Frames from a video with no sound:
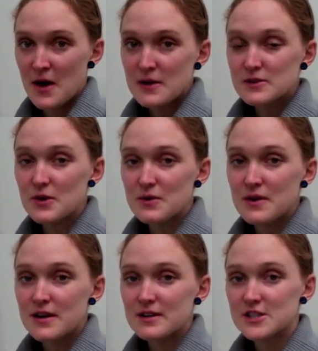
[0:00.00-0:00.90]
So
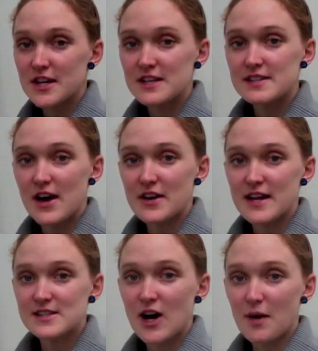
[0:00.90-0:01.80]
check us out
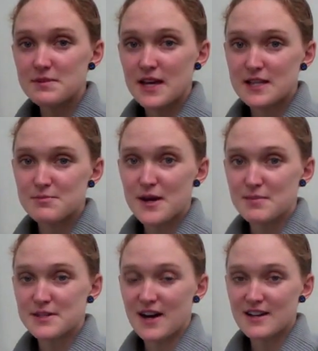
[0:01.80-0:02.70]
at Top Test
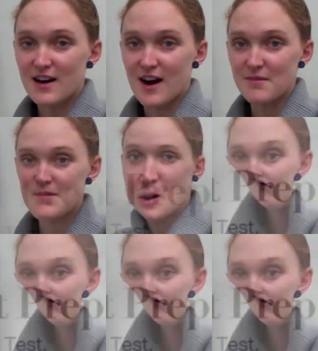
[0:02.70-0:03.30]
Prep dot com